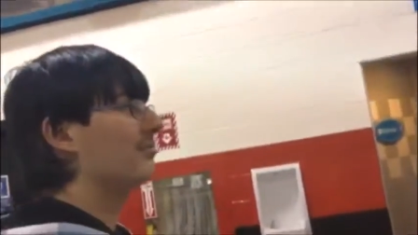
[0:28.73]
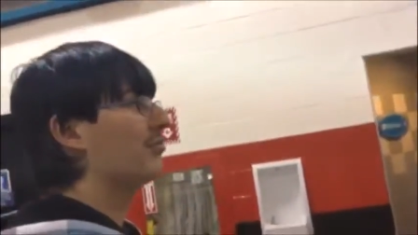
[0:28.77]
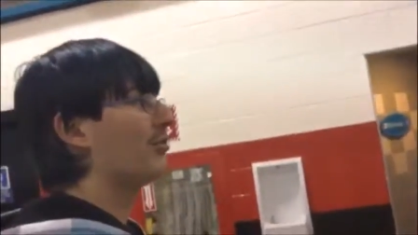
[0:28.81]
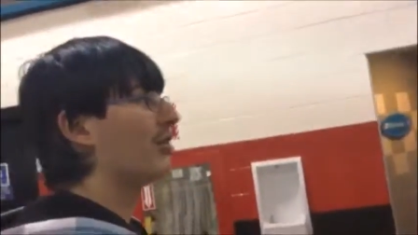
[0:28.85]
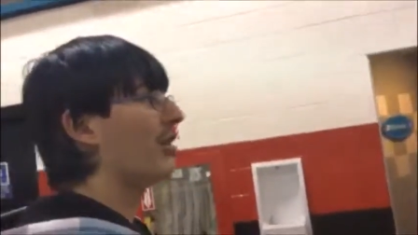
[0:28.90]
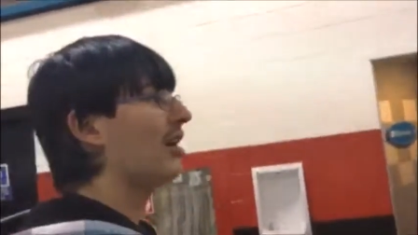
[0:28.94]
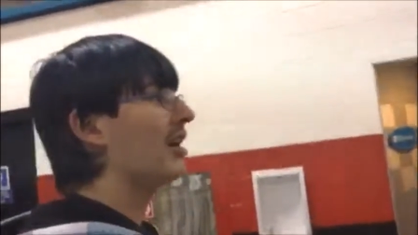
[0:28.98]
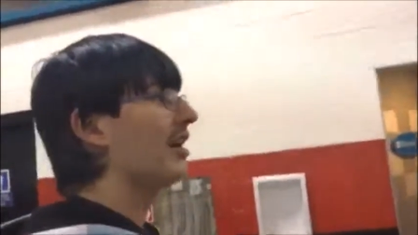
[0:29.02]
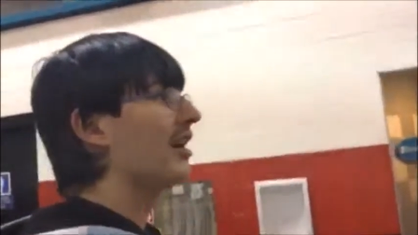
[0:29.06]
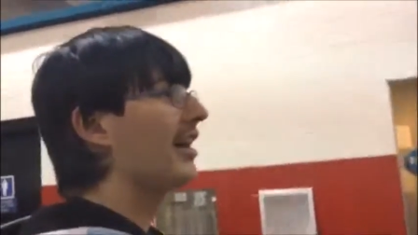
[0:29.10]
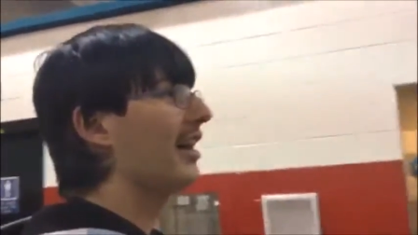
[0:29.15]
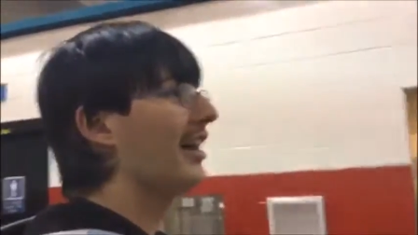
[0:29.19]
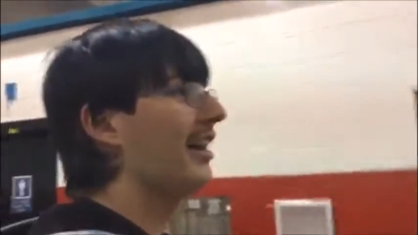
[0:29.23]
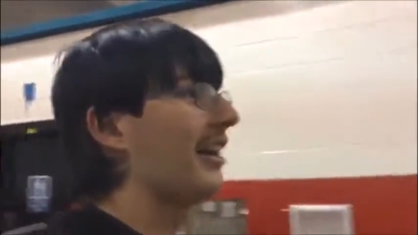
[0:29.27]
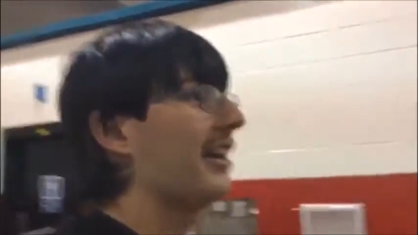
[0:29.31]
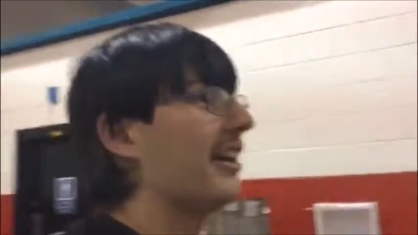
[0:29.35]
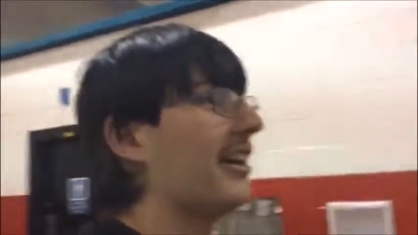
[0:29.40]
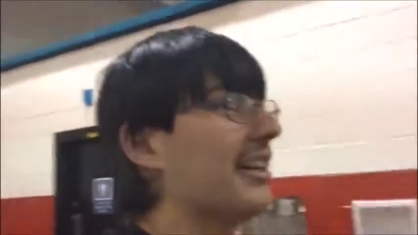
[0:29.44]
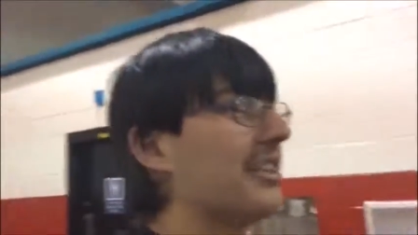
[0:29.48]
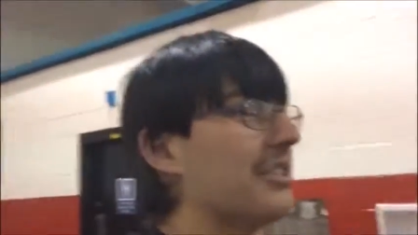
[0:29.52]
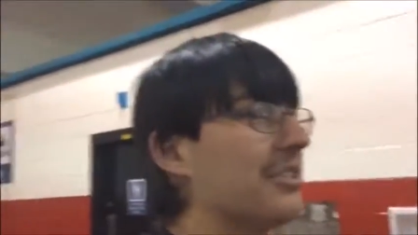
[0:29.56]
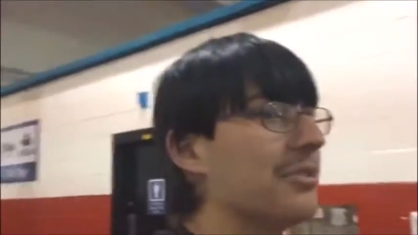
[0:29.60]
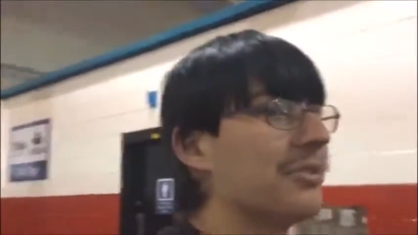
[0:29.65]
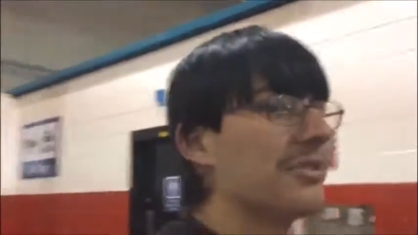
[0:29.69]
why
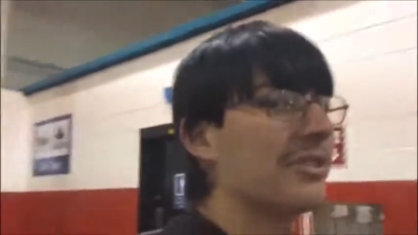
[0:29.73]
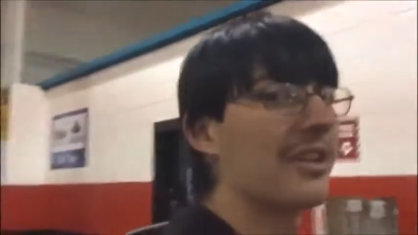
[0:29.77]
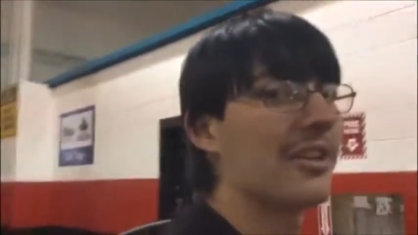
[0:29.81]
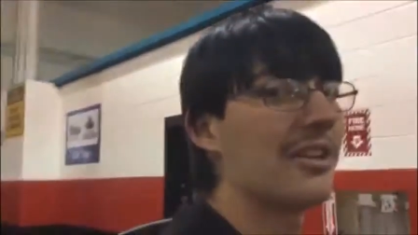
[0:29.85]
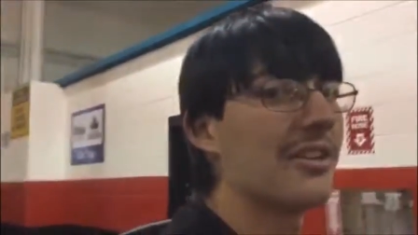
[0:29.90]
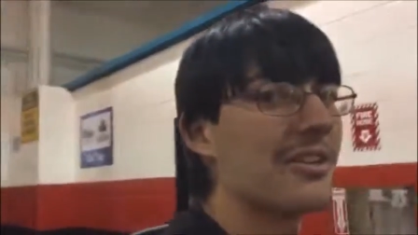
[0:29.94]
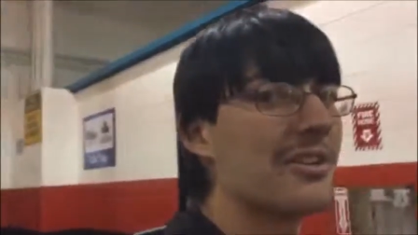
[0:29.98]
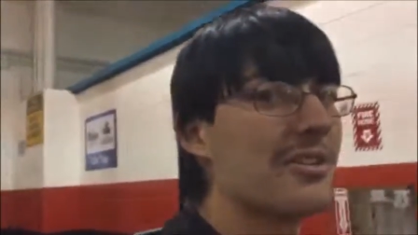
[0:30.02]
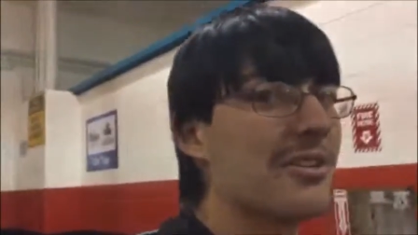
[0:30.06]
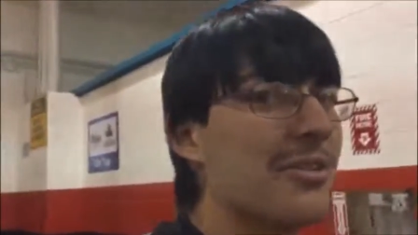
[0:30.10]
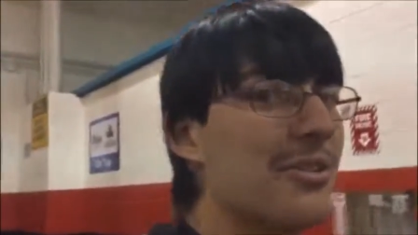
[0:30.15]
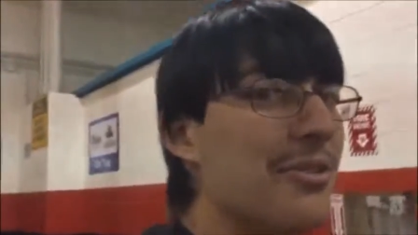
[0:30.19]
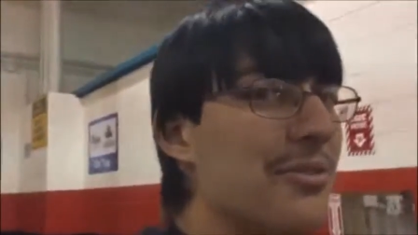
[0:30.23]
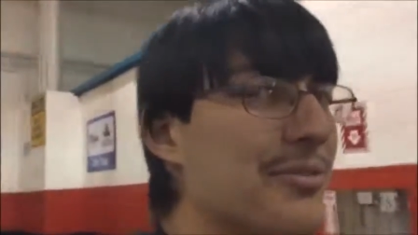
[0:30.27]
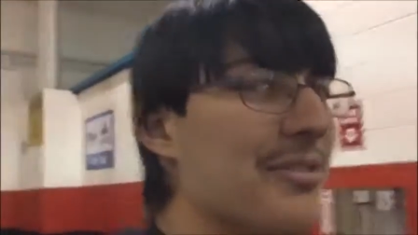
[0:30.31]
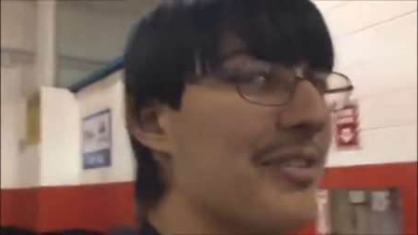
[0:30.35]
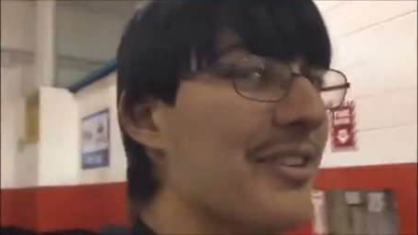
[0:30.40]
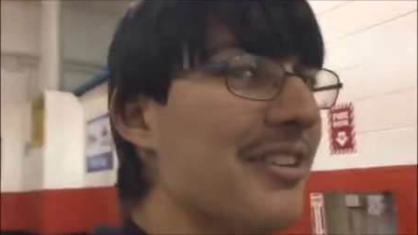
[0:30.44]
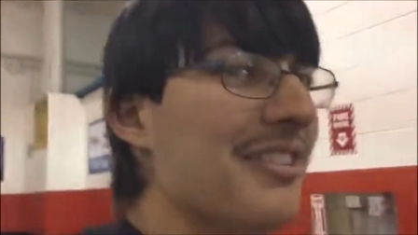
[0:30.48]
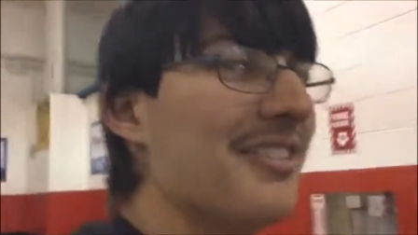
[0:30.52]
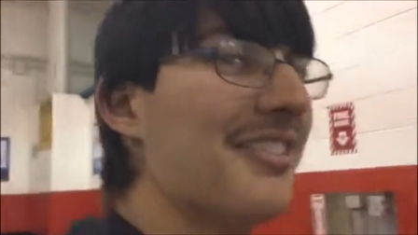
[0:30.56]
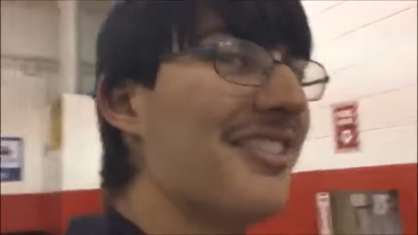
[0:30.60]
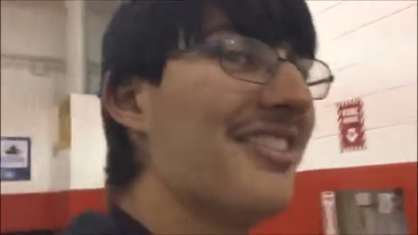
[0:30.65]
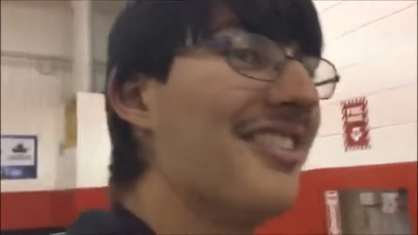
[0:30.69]
I don't get a
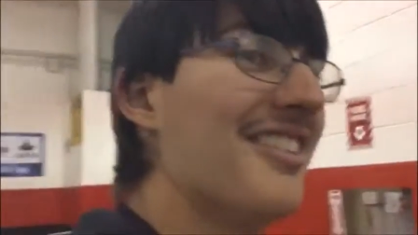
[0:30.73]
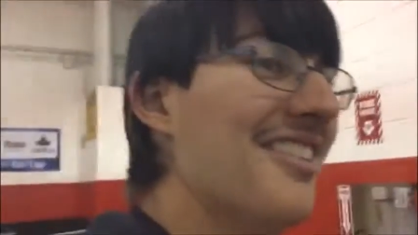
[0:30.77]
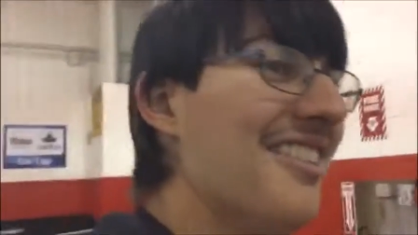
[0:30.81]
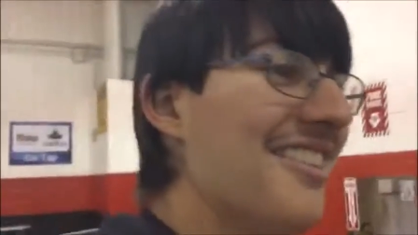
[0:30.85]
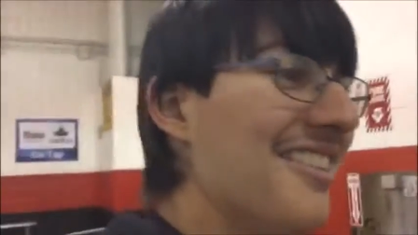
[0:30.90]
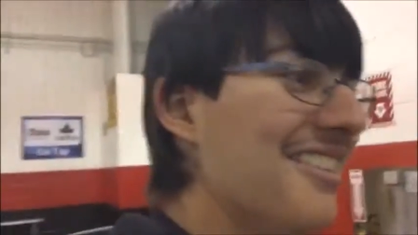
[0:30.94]
girlfriend.